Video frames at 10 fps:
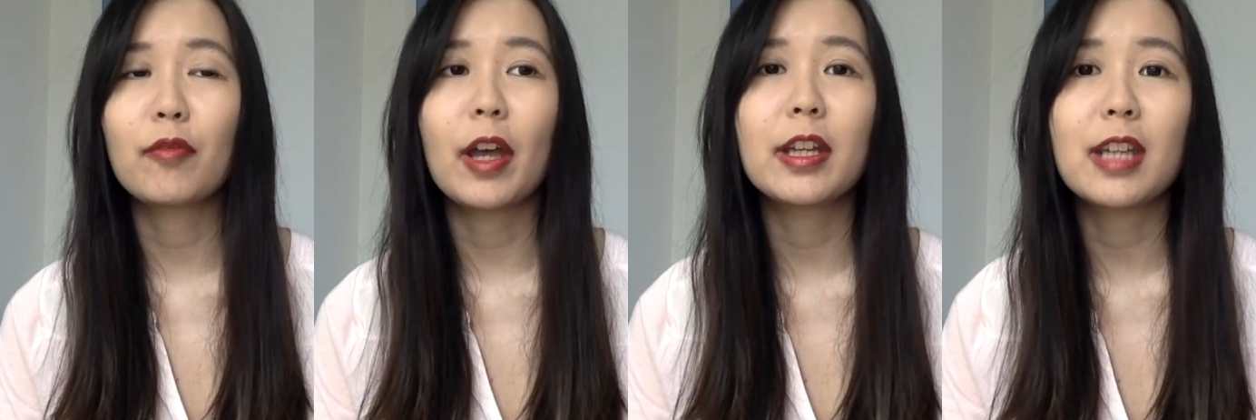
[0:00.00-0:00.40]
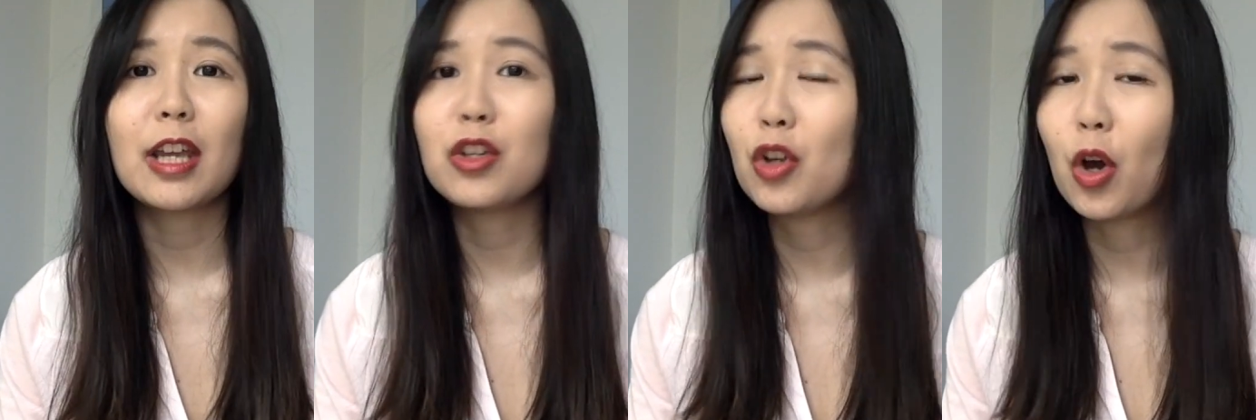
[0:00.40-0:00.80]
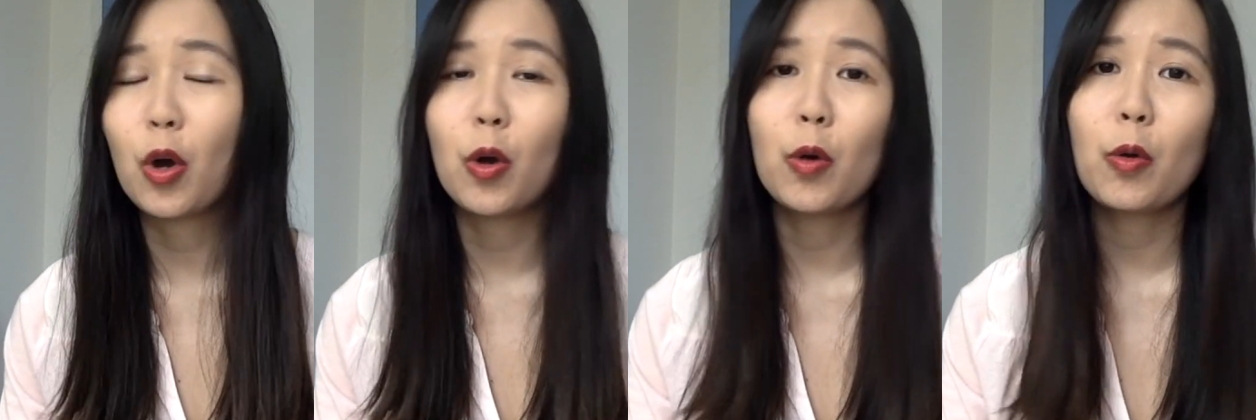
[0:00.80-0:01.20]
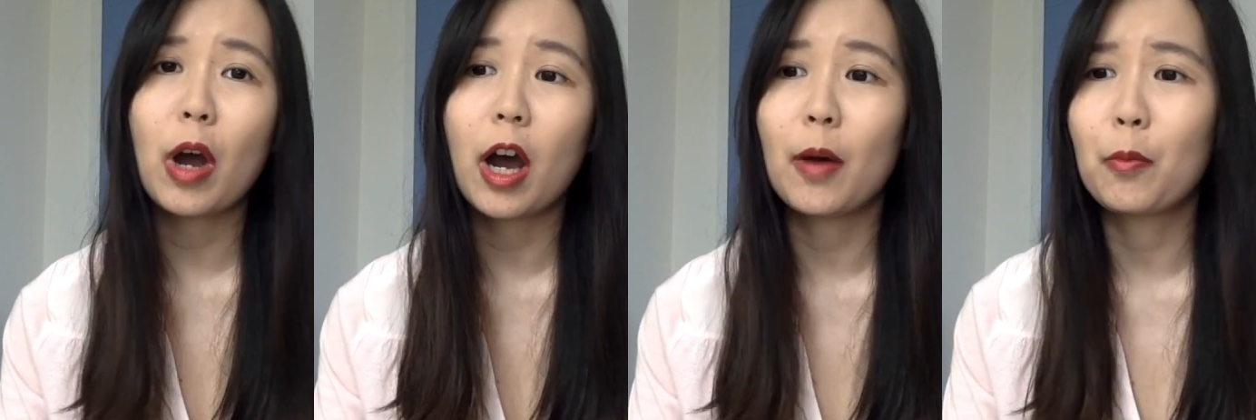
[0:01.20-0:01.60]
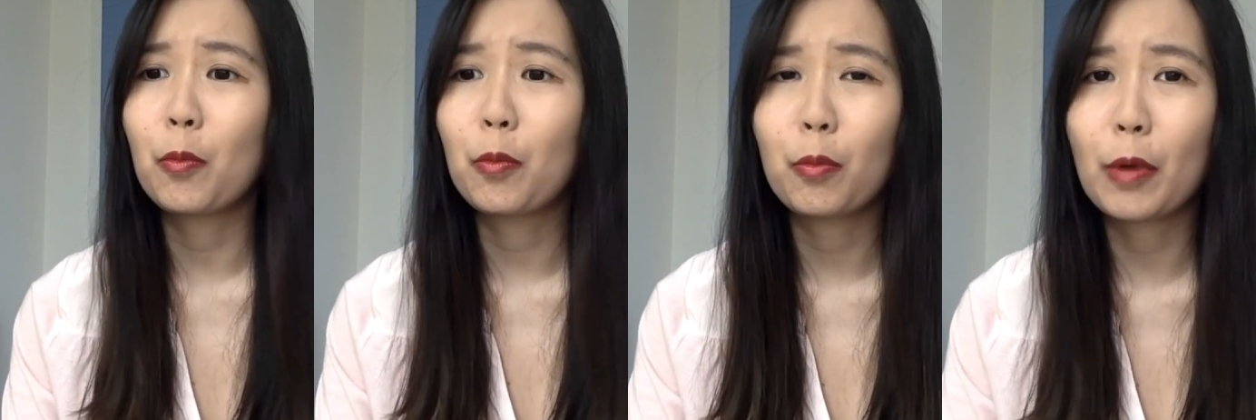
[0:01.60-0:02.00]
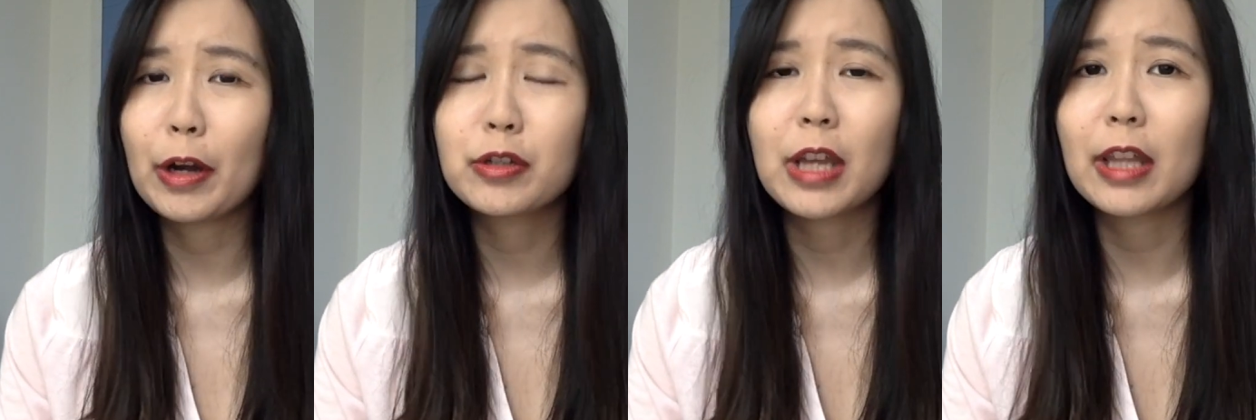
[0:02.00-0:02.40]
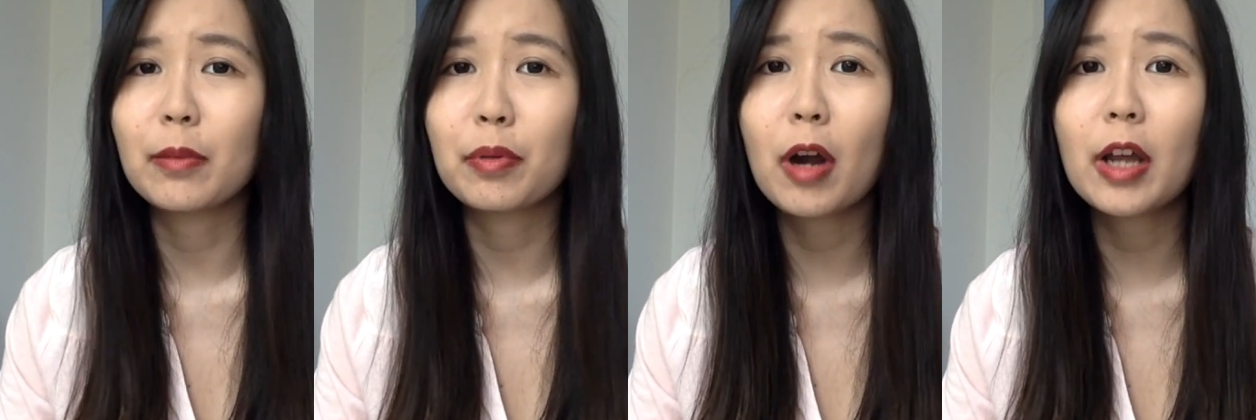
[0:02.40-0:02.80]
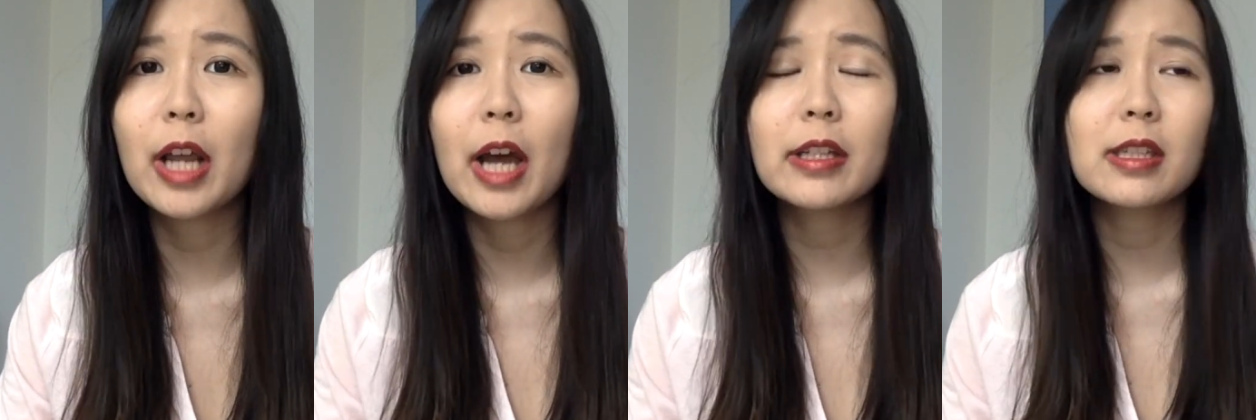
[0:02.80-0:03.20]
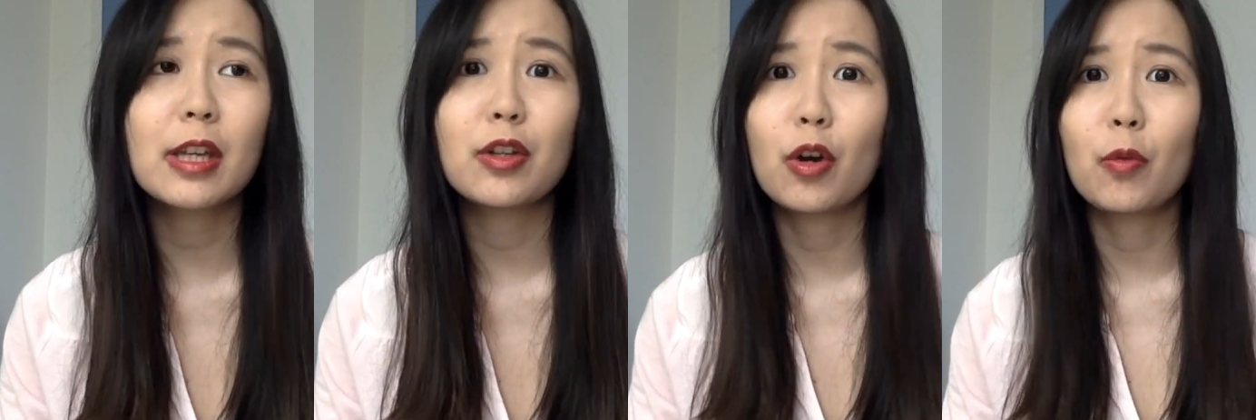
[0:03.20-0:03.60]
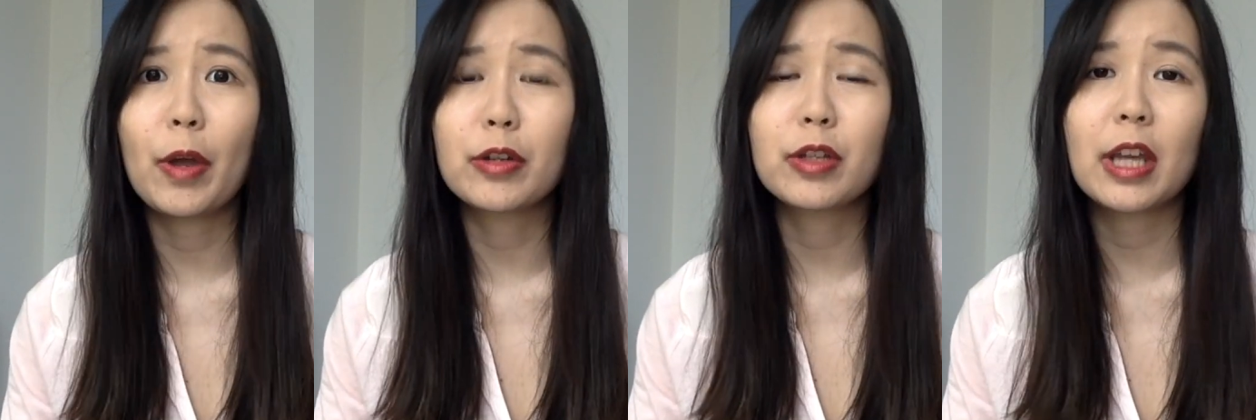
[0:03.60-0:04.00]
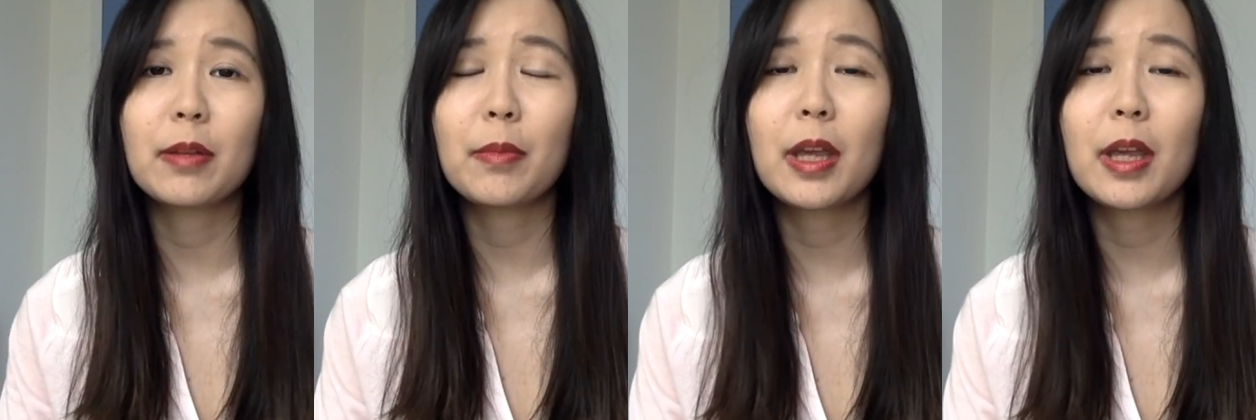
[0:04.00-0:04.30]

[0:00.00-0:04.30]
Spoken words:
Like they know where to get the products, they know where to get the